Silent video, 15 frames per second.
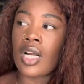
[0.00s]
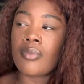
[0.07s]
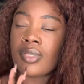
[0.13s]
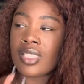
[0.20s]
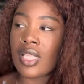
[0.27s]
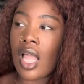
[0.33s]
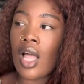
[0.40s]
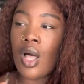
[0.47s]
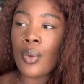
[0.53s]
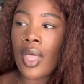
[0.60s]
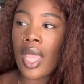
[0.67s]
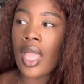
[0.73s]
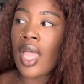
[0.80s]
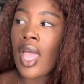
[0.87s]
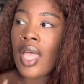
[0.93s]
I'm just like,
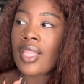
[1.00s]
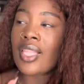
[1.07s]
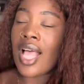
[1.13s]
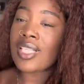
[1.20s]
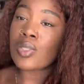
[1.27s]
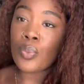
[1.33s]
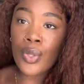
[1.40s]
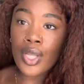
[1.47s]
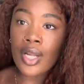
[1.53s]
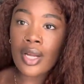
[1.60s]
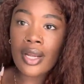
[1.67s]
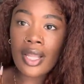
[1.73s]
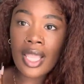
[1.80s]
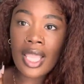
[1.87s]
okay, that's weird.